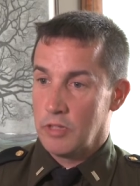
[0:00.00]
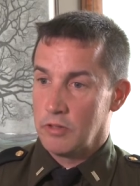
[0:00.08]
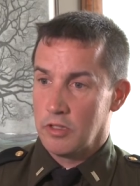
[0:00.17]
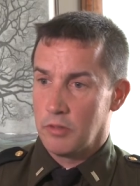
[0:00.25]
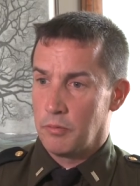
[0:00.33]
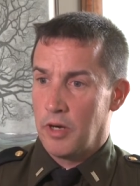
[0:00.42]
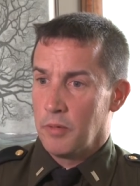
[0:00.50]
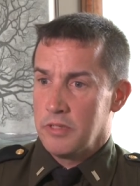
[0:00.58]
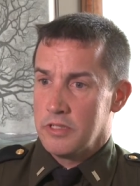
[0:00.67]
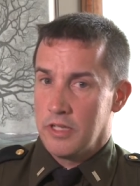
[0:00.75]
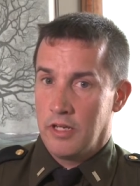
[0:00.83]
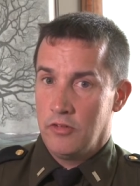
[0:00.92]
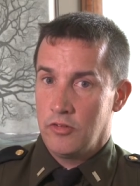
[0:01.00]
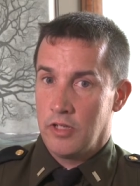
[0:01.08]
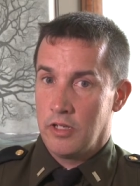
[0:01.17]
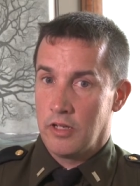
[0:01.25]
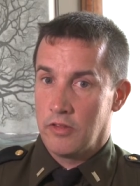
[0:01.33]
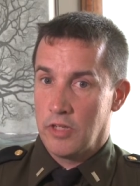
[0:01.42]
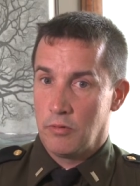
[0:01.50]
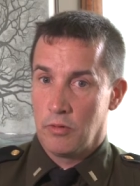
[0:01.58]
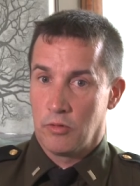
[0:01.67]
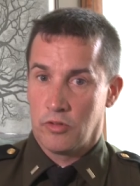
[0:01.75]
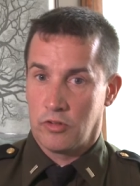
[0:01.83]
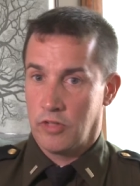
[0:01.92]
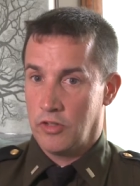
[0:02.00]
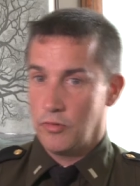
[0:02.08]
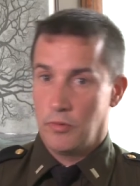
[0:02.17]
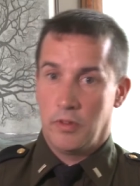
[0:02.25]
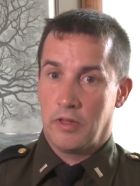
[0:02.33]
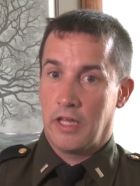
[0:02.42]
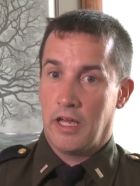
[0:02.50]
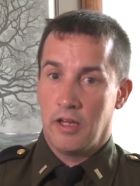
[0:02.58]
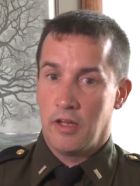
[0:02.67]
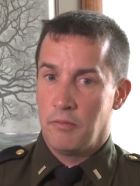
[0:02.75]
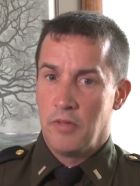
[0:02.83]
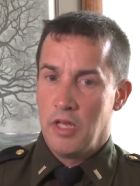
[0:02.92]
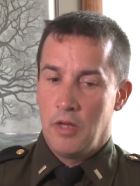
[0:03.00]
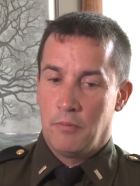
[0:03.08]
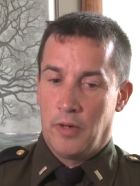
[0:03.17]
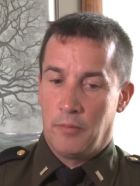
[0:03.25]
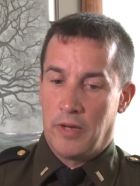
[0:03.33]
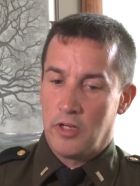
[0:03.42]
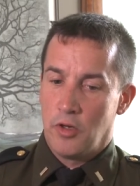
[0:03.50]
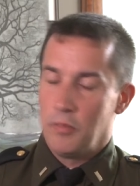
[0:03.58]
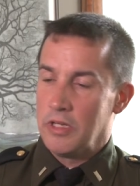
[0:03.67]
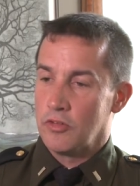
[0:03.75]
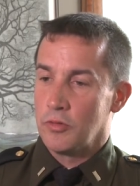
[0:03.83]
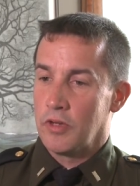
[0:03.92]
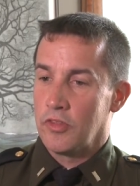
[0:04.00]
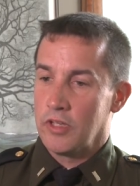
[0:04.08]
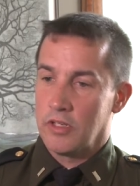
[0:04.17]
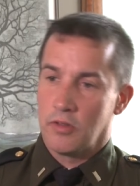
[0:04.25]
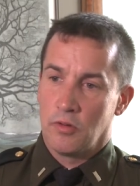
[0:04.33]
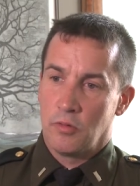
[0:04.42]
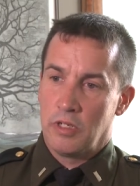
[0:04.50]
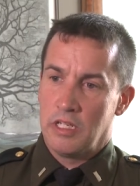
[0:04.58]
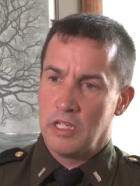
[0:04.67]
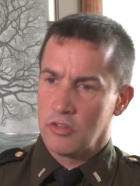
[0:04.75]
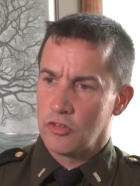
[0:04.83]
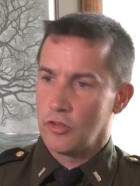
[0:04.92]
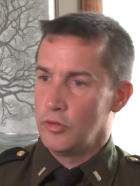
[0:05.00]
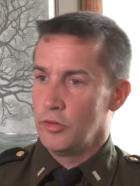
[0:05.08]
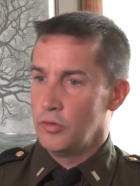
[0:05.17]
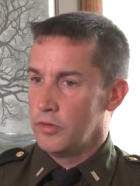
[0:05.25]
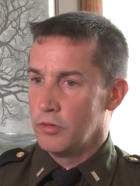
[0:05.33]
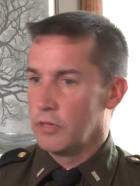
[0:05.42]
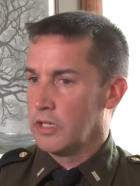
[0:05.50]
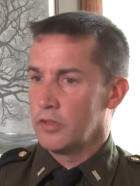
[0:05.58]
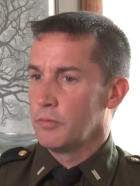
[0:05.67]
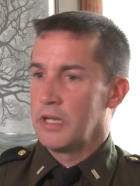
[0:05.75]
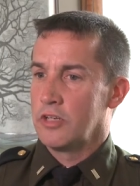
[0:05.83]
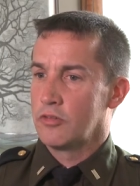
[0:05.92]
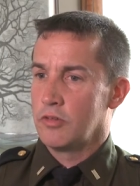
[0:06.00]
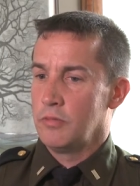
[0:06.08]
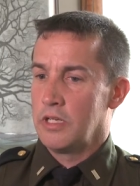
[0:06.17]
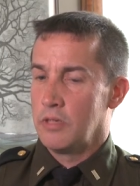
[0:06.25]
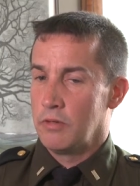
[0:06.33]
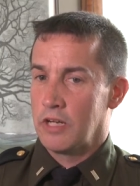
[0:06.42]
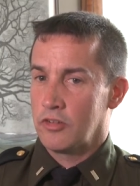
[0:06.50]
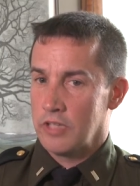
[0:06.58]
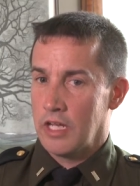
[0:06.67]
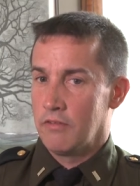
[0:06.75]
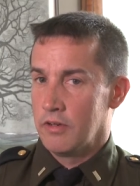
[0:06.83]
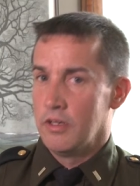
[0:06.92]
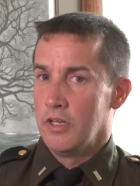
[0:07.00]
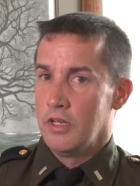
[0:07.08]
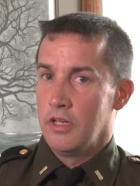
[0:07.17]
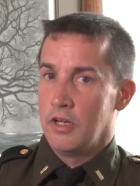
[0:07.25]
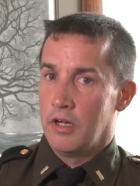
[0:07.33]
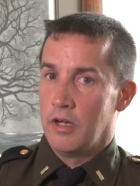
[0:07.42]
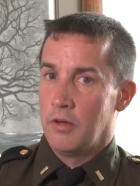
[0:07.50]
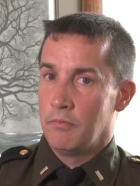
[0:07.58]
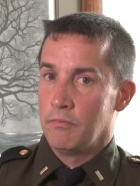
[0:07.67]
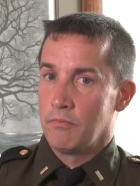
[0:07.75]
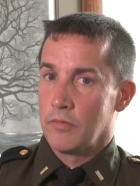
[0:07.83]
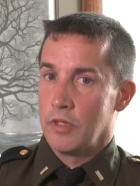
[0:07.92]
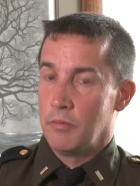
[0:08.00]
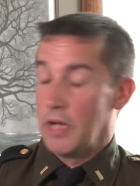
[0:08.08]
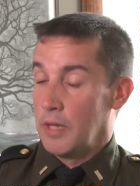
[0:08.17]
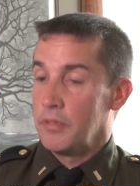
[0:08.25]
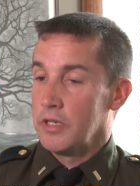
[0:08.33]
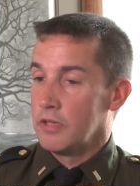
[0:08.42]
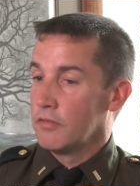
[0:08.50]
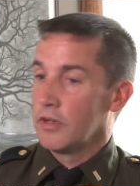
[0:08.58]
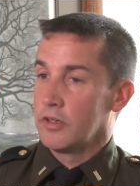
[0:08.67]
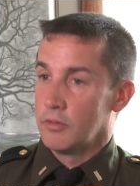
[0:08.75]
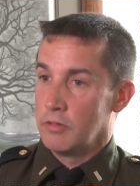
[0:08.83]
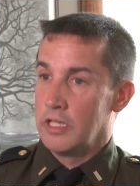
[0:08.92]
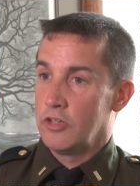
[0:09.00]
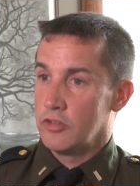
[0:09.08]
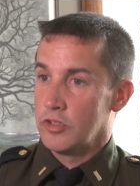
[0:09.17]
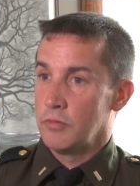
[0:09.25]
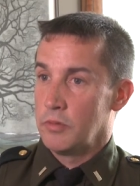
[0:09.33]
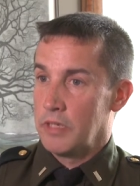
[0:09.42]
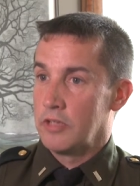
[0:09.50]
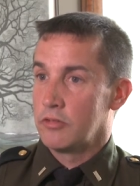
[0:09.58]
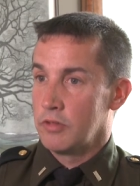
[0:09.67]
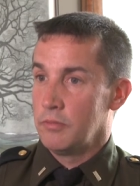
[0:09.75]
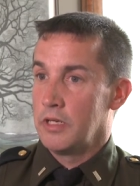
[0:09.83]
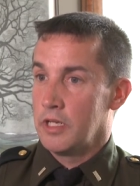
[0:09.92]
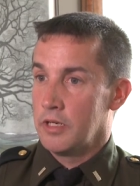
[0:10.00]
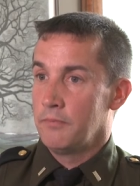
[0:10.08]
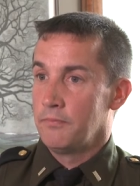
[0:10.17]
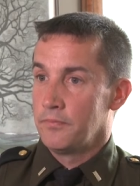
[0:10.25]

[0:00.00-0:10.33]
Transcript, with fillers: what the department does, and I think we were successful with that. Um, but by no means do I think that we exclude the regular mainstream media. We actually have a, um, in my opinion, a very good relationship with mainstream media.